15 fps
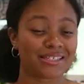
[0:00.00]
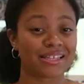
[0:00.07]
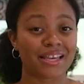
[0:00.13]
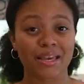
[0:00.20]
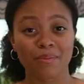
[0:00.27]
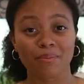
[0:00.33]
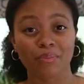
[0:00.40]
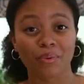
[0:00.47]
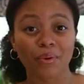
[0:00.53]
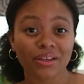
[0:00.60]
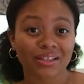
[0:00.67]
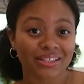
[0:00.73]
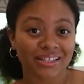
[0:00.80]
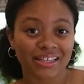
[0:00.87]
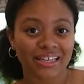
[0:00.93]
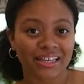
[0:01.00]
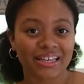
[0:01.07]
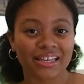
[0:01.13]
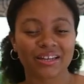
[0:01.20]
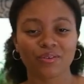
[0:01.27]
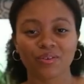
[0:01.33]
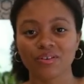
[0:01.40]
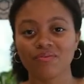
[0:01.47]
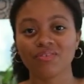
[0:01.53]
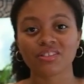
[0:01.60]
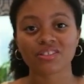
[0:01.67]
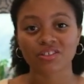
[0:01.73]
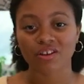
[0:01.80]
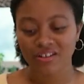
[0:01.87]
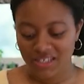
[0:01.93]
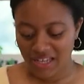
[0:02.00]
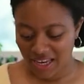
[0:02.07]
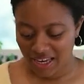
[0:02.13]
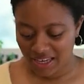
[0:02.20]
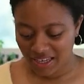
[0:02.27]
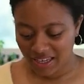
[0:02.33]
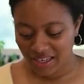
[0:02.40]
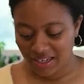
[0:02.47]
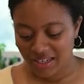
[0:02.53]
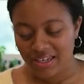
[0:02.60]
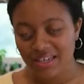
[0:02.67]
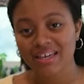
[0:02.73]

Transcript: say, boiling it or even sautéing it